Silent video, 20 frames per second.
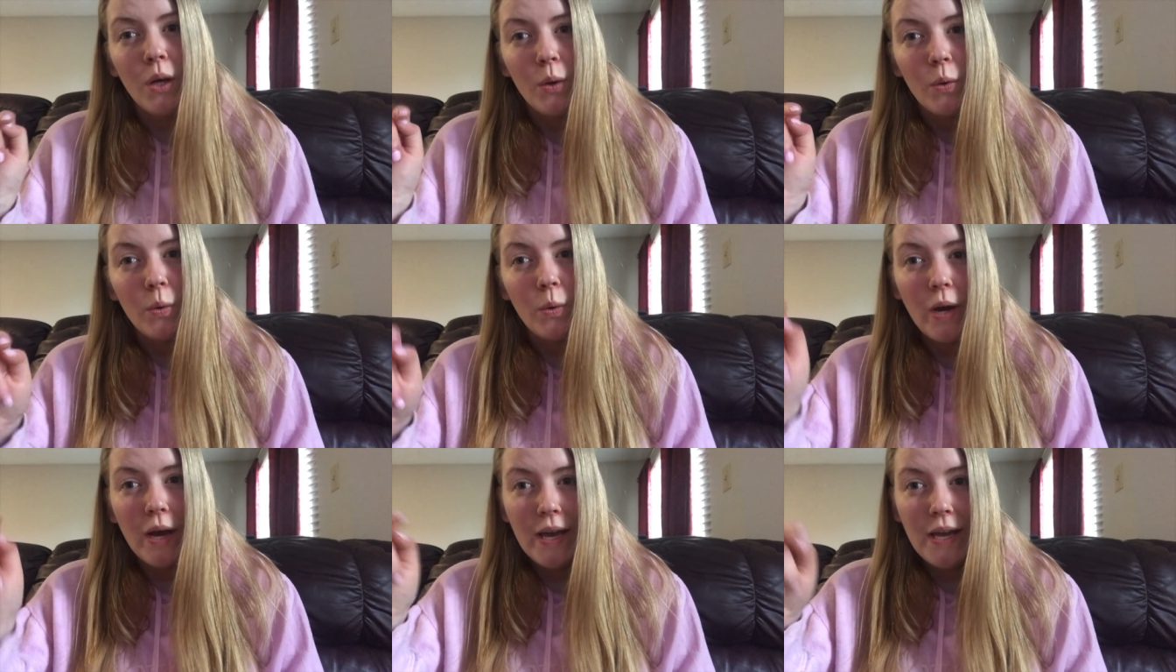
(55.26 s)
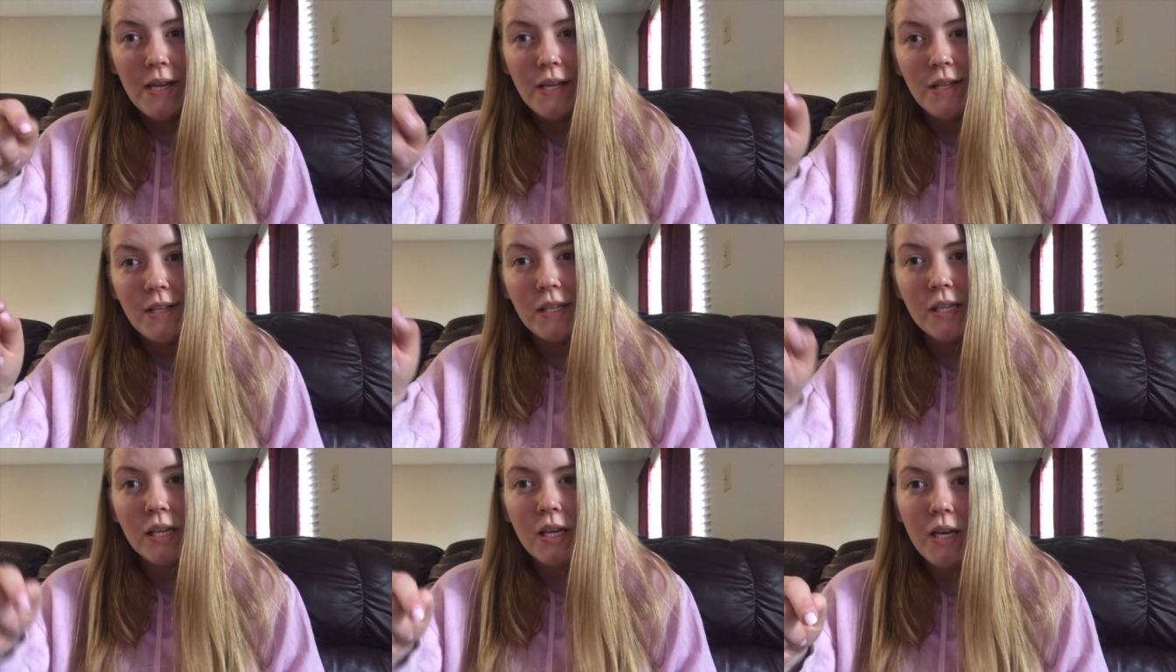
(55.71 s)

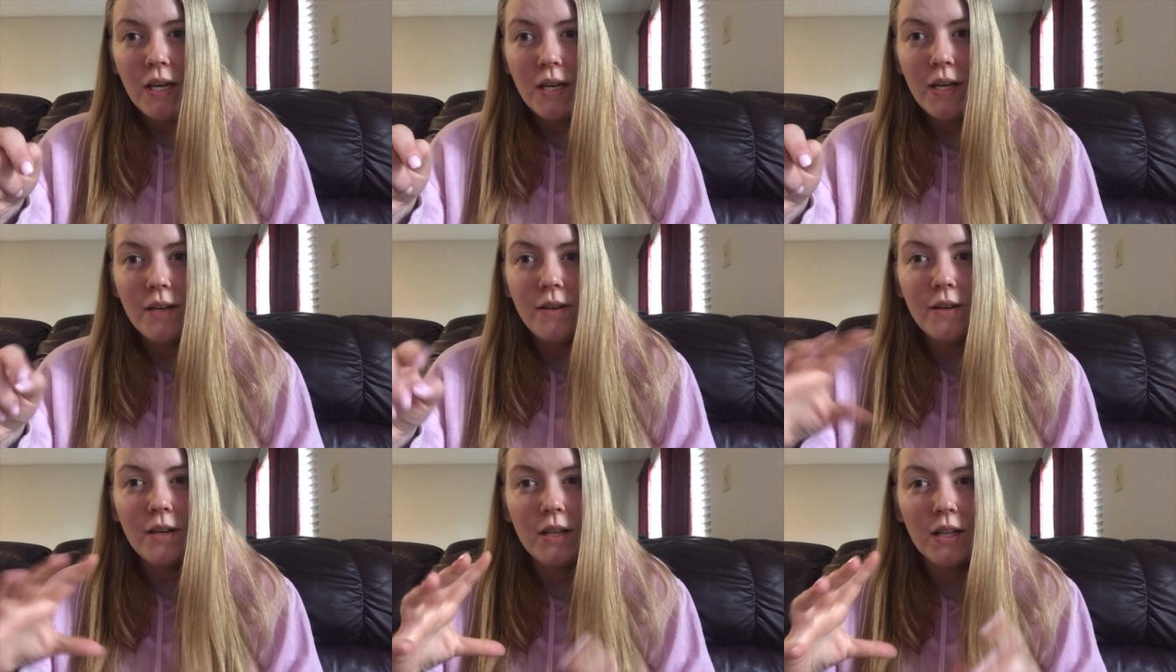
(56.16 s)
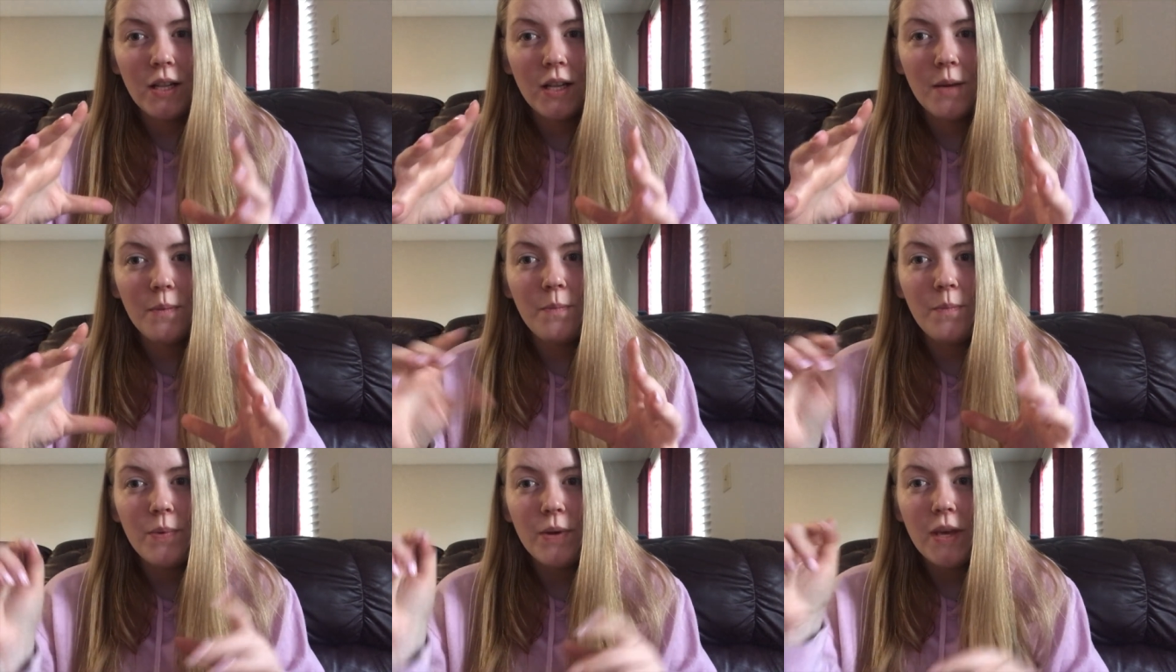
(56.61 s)
weight
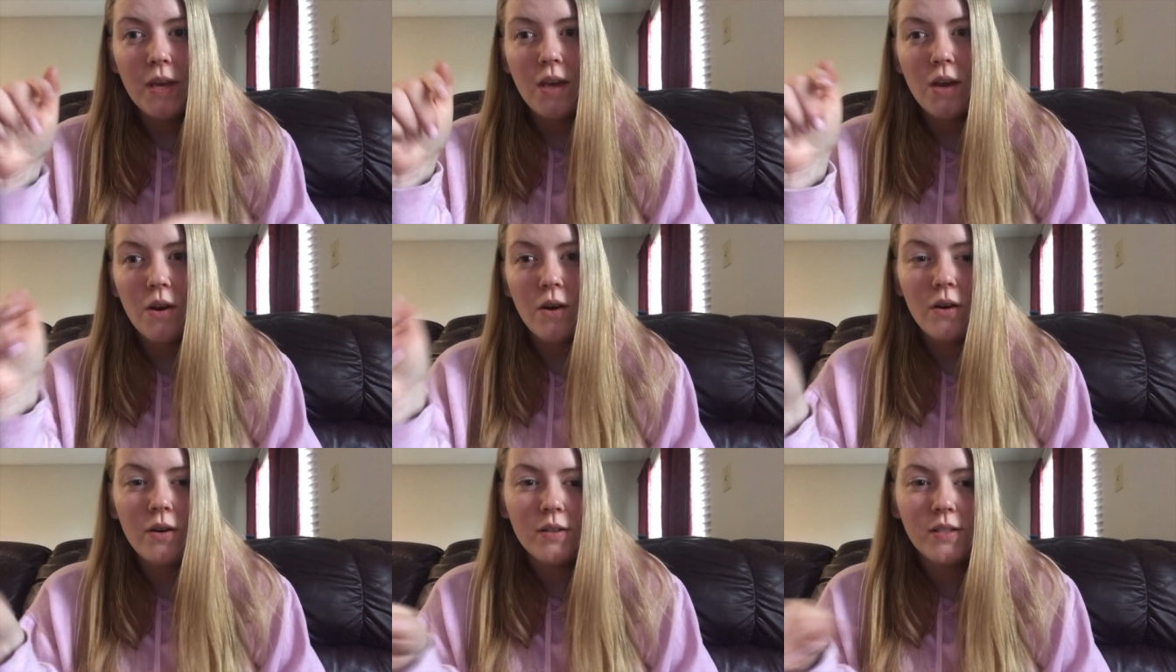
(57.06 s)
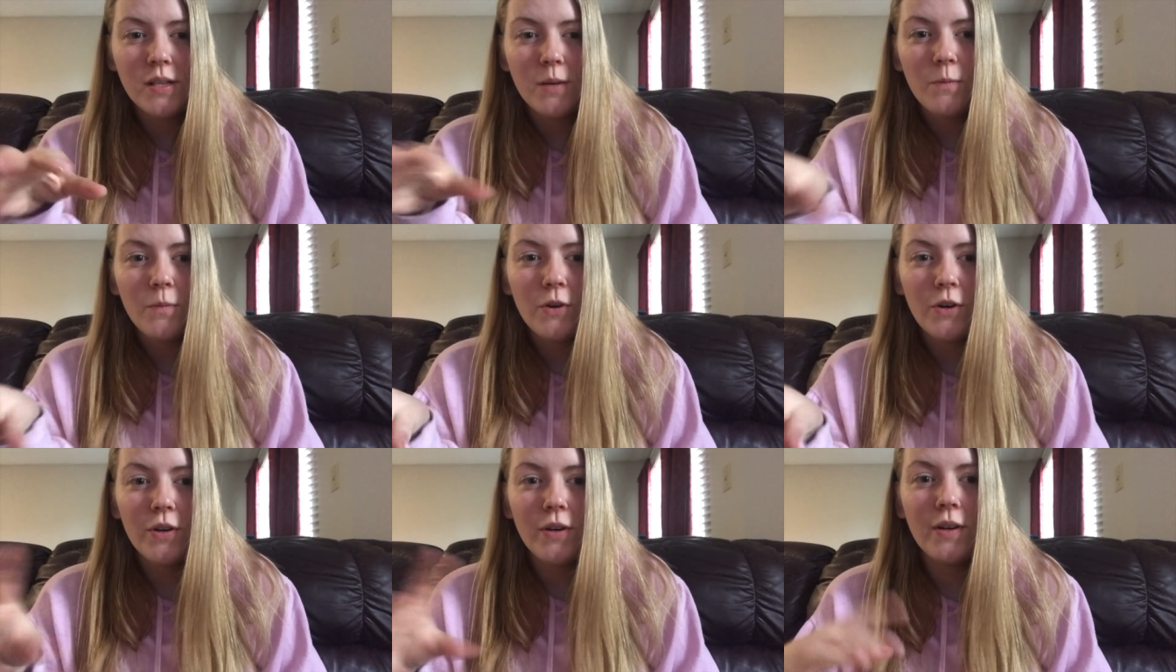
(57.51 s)
clip here
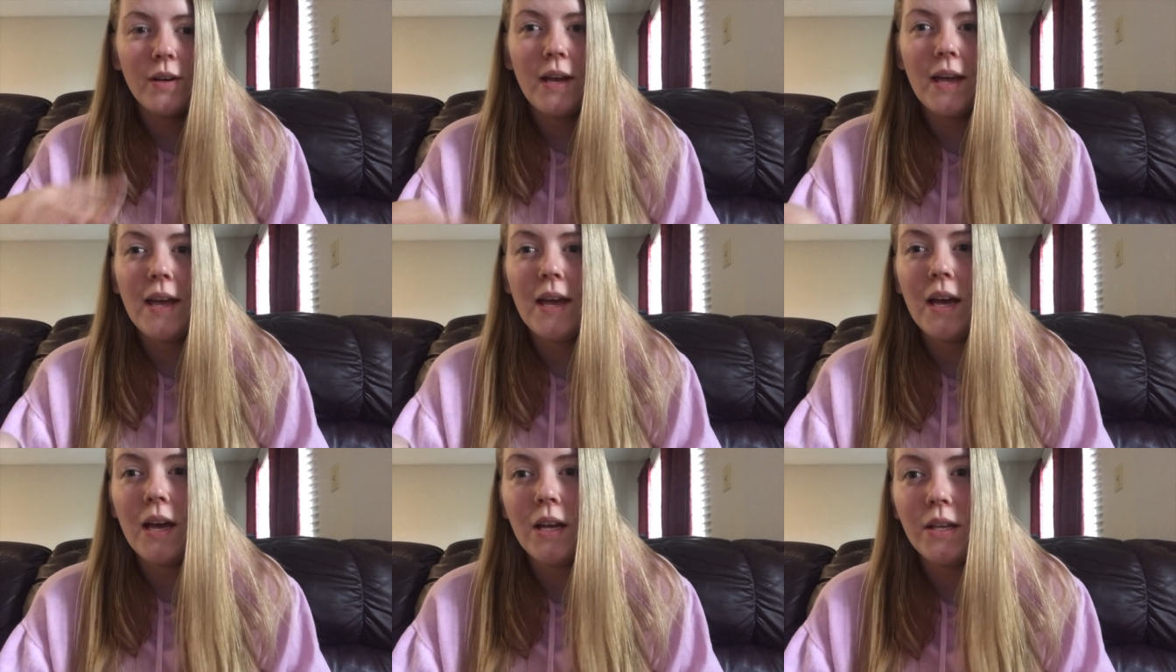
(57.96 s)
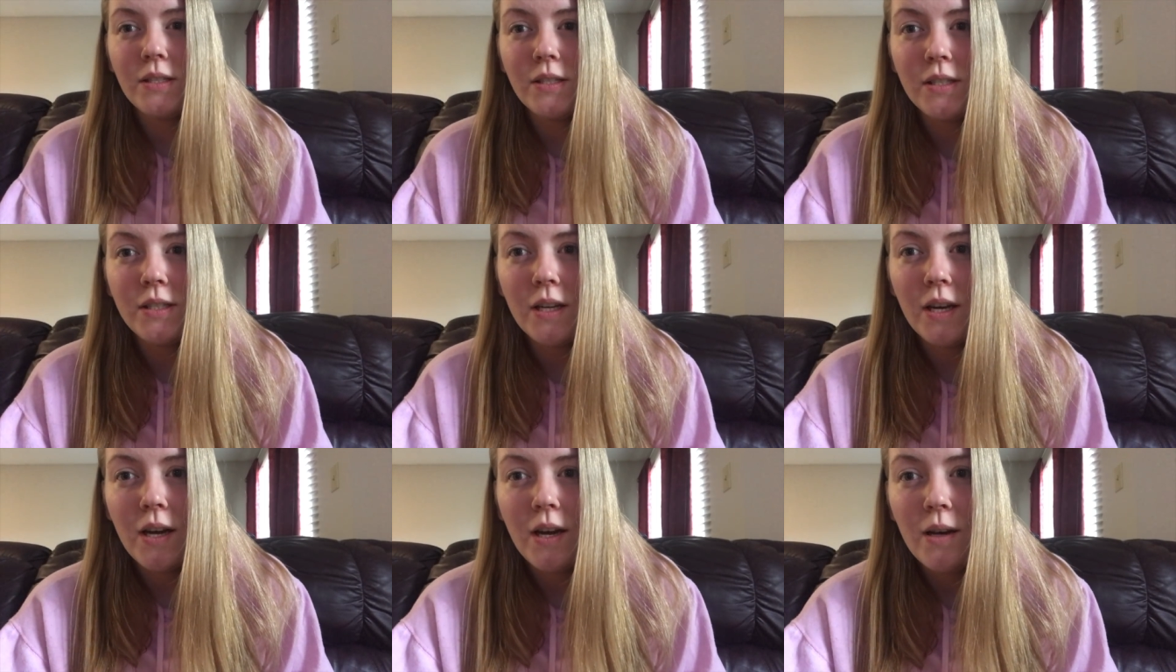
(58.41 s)
somewhere
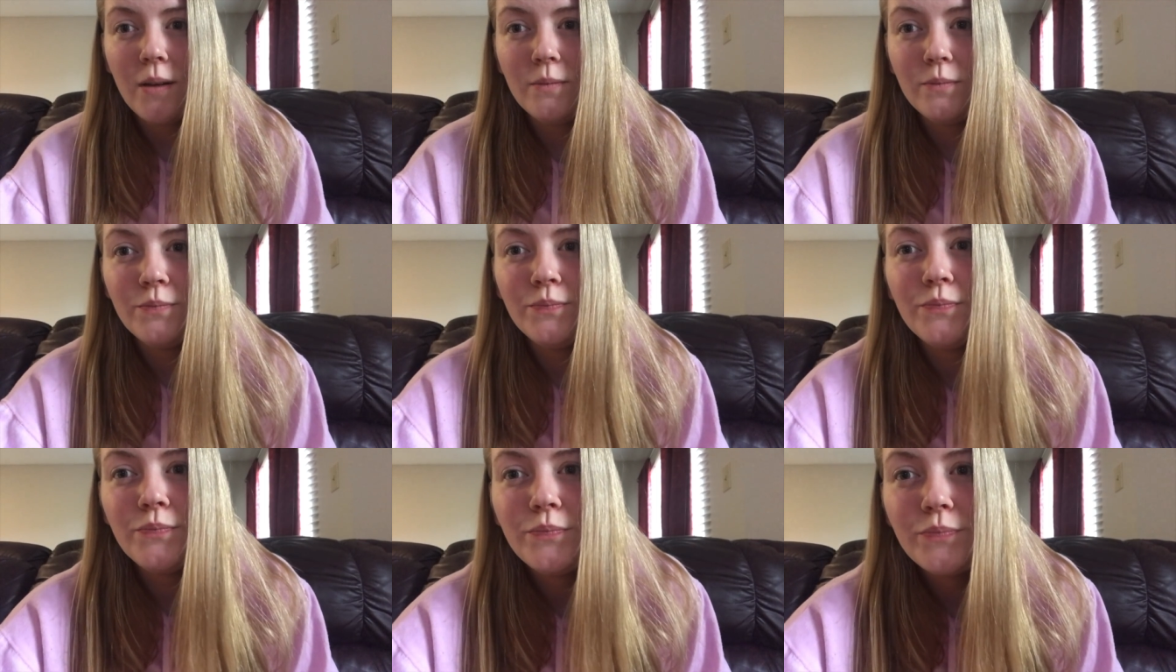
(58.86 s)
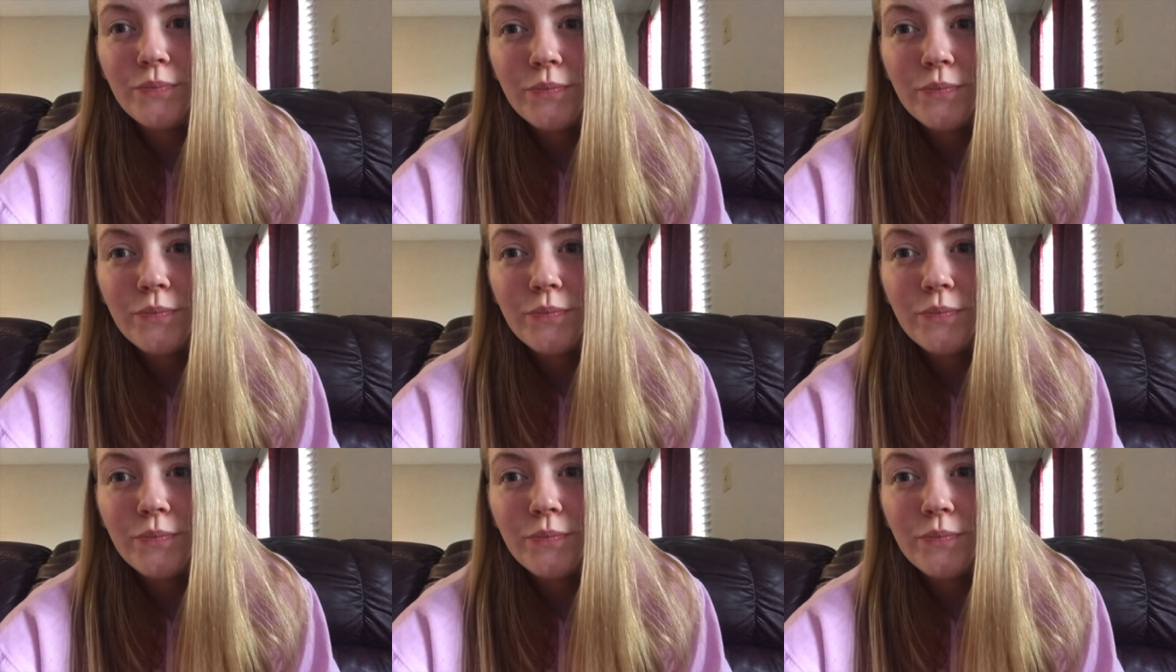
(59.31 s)
and um,